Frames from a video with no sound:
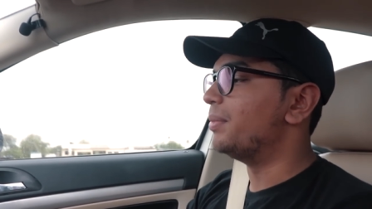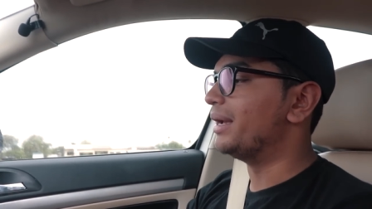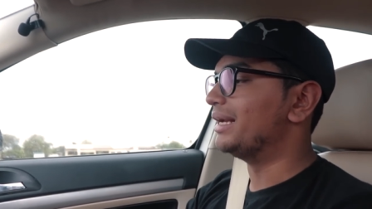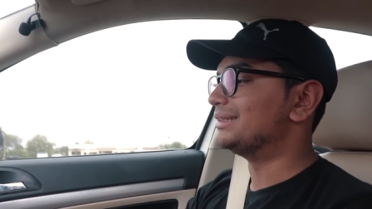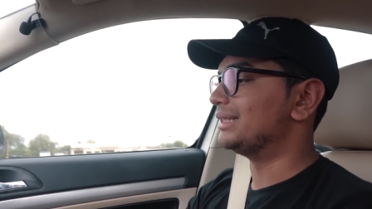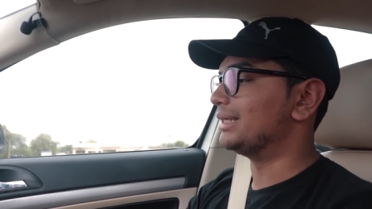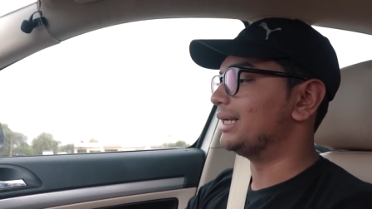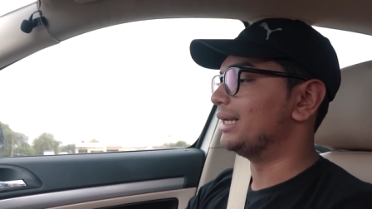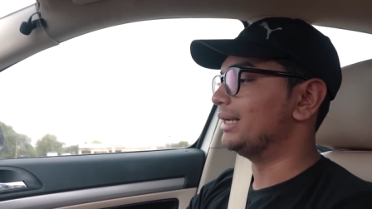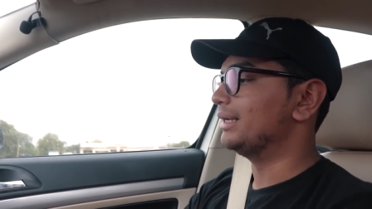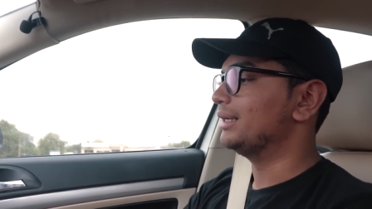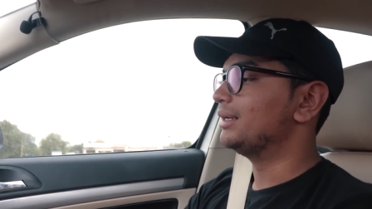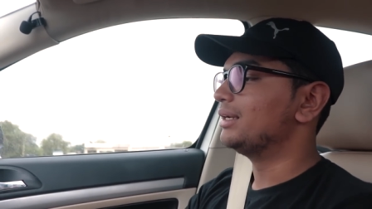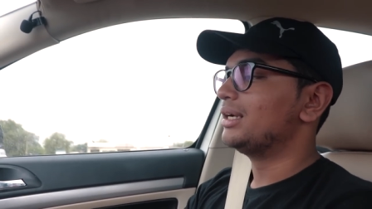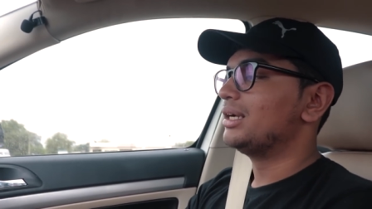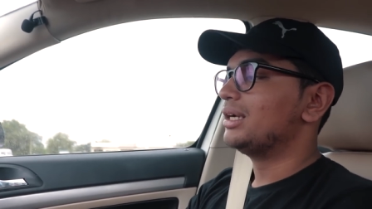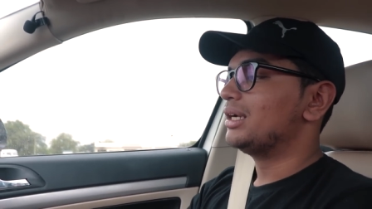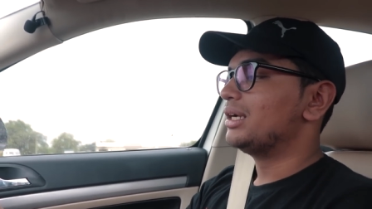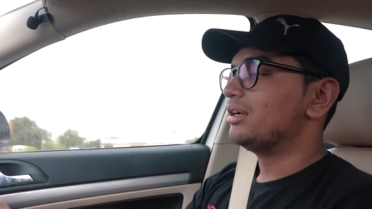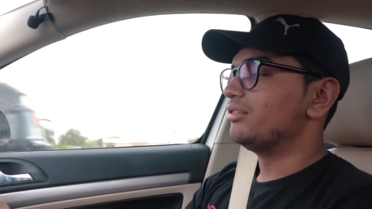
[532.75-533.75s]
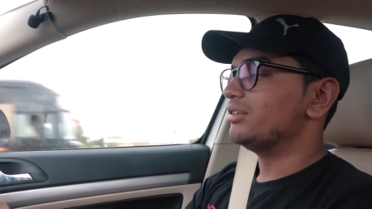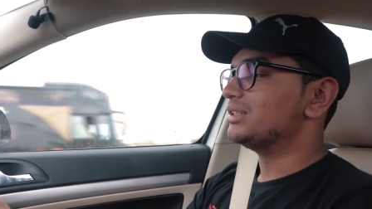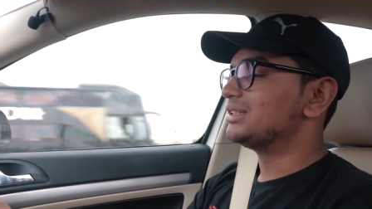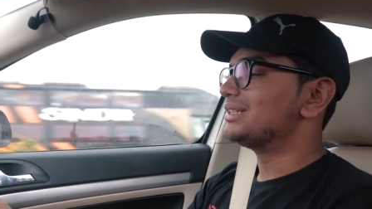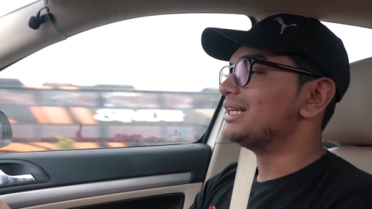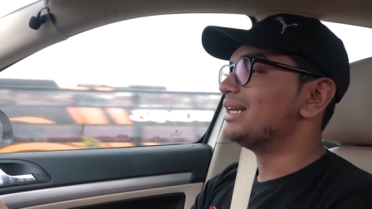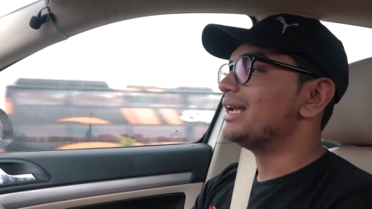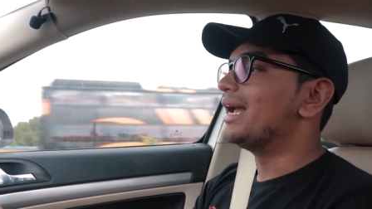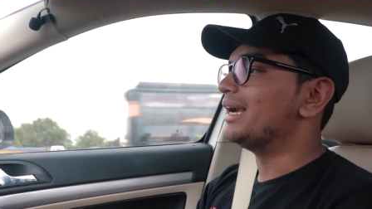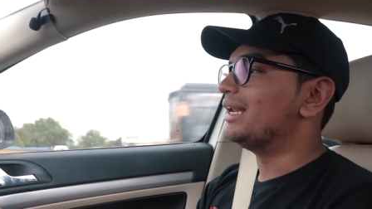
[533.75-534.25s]
Basically we're
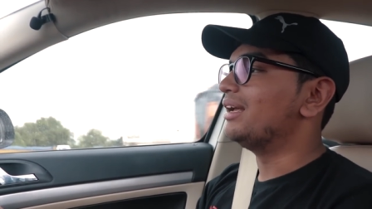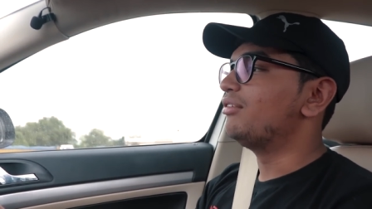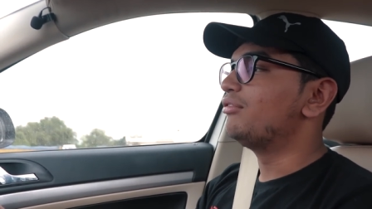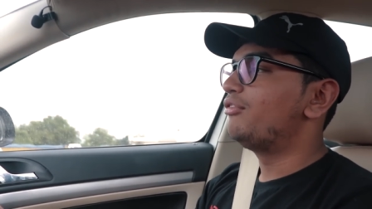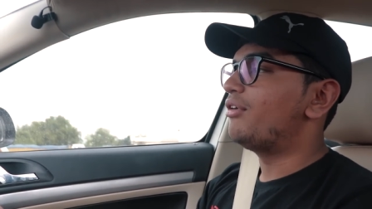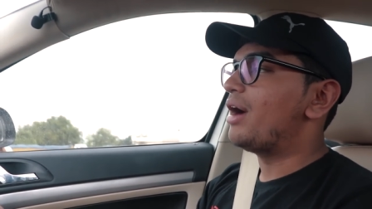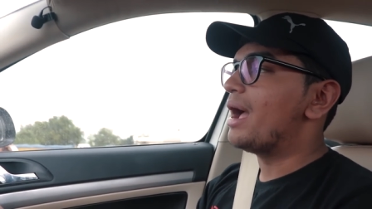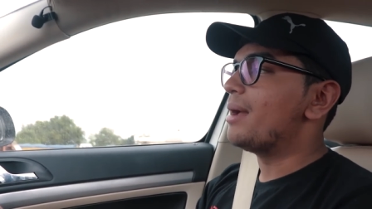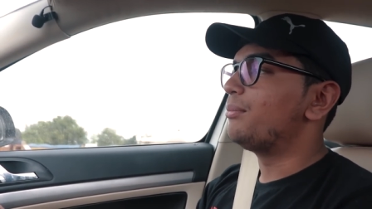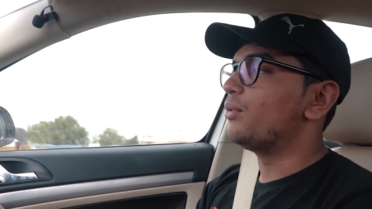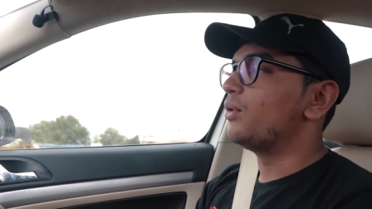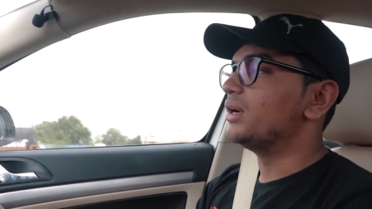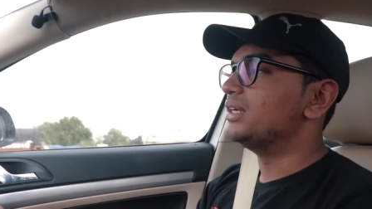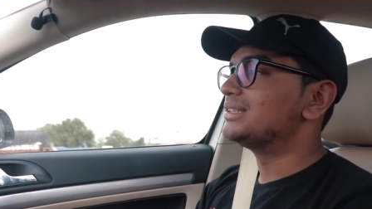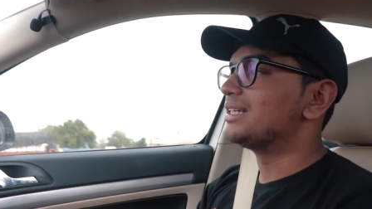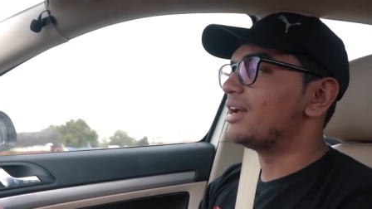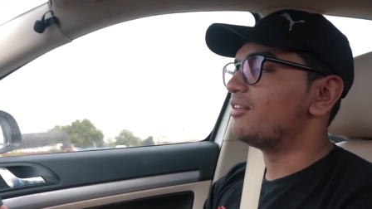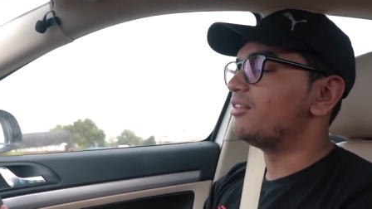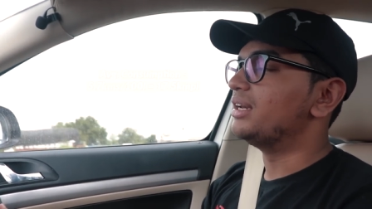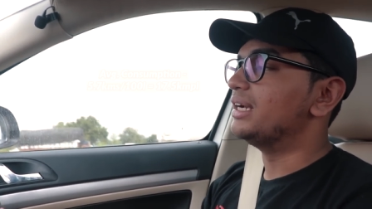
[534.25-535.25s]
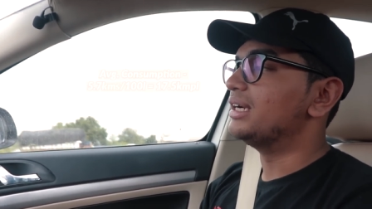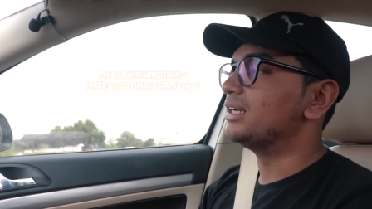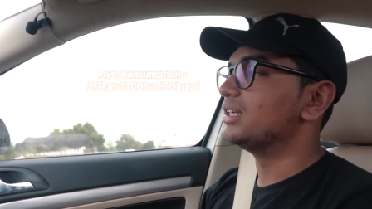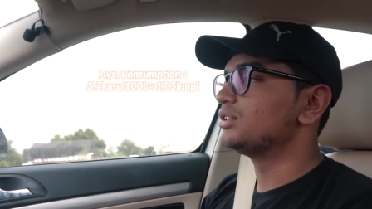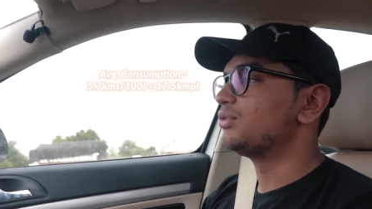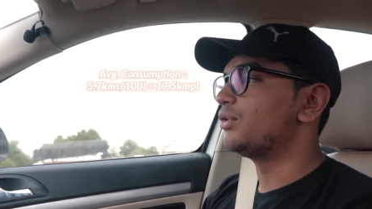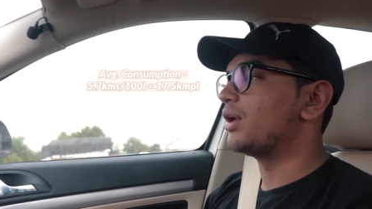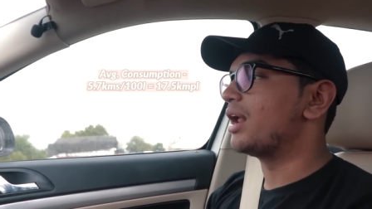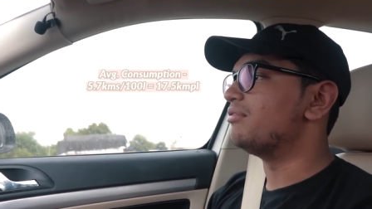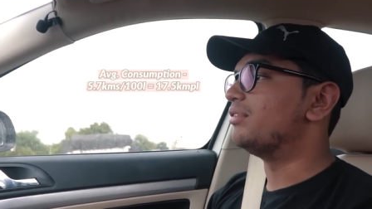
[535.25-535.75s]
still getting five point seven
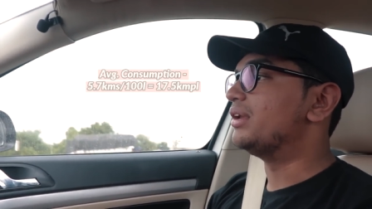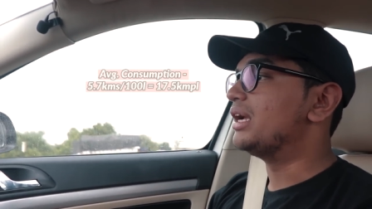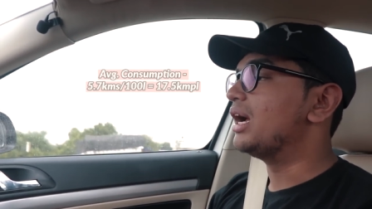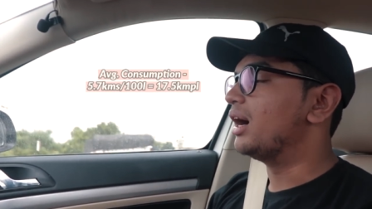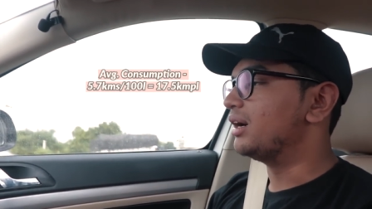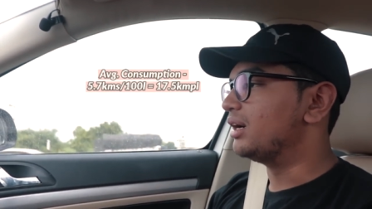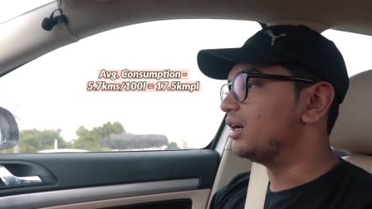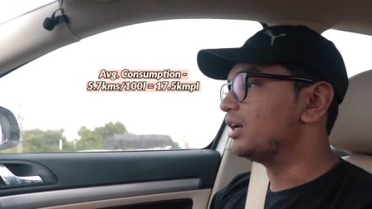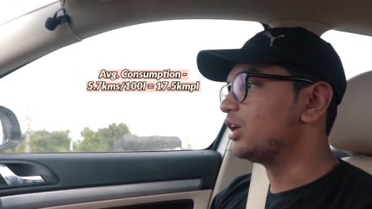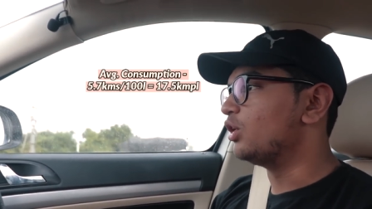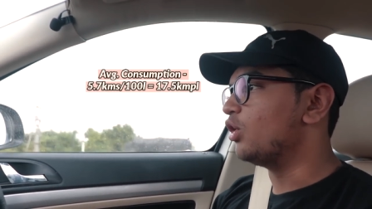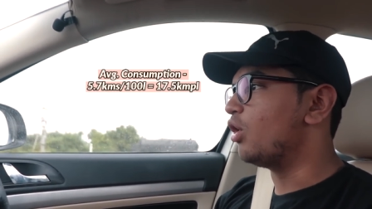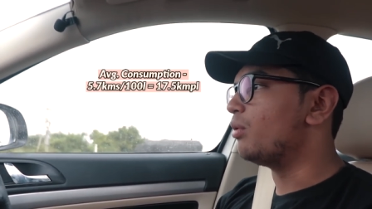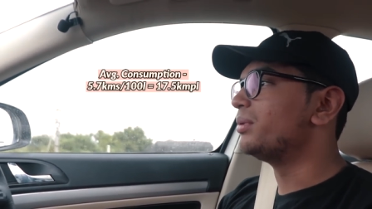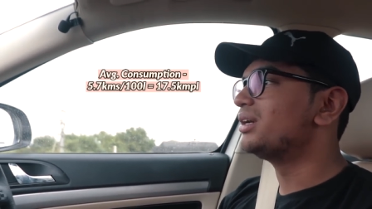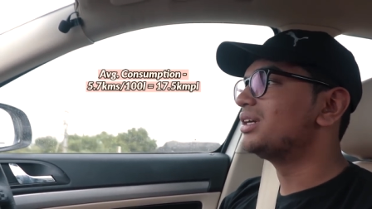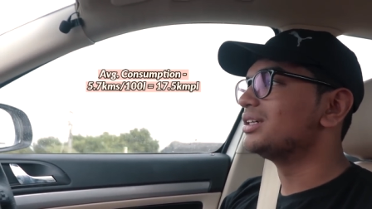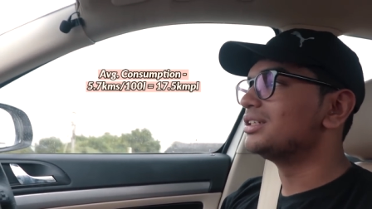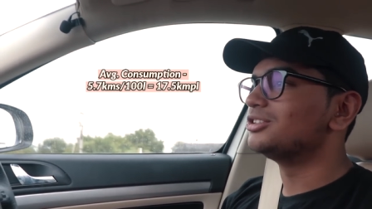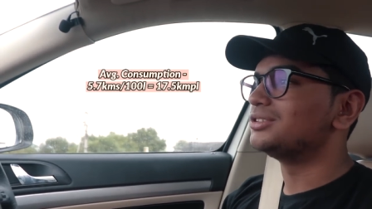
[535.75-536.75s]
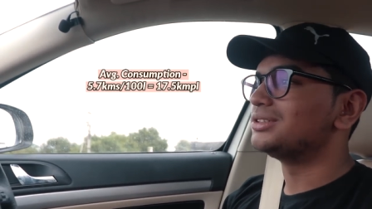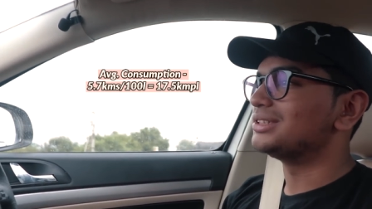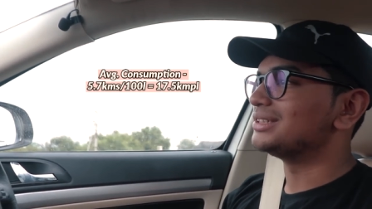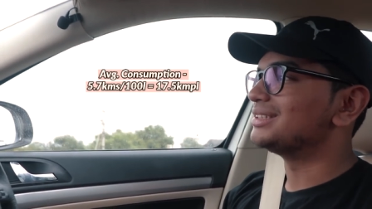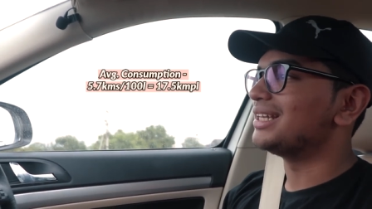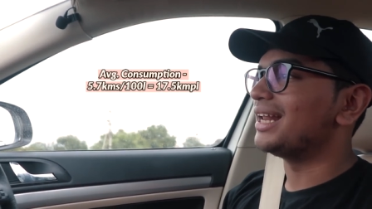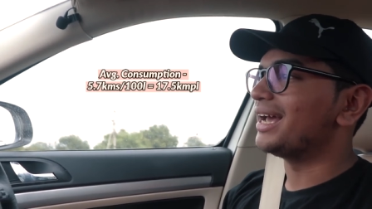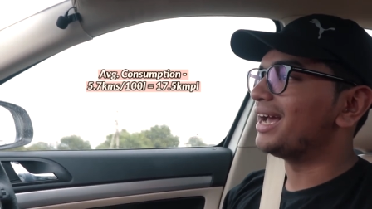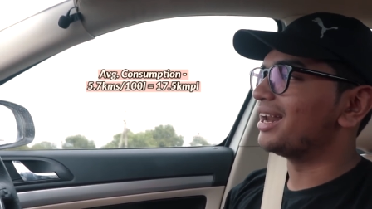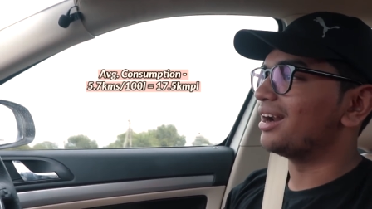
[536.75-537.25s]
liters for every one hundred kilometers, which
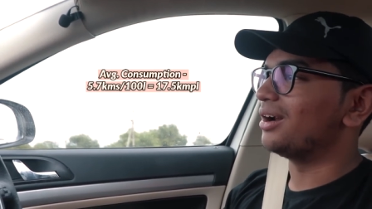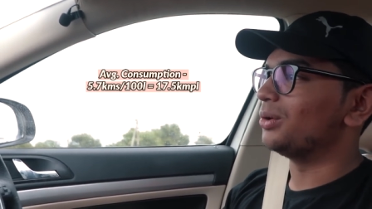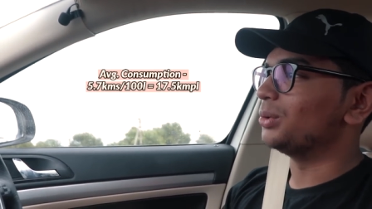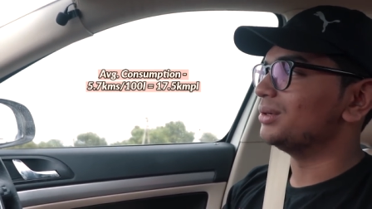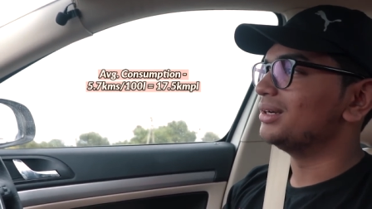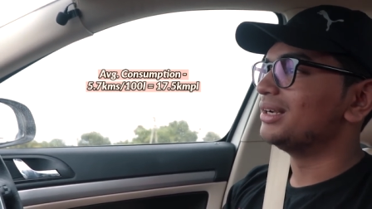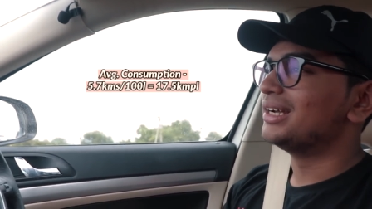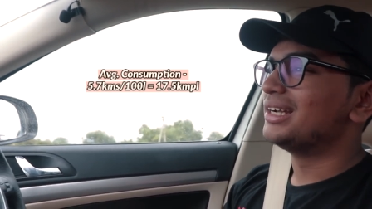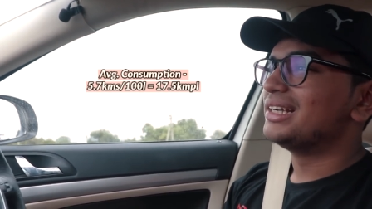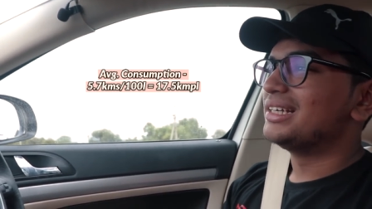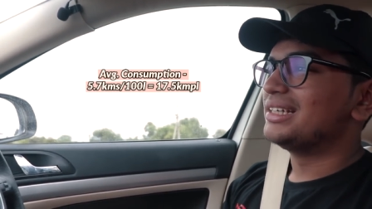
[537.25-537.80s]
is like around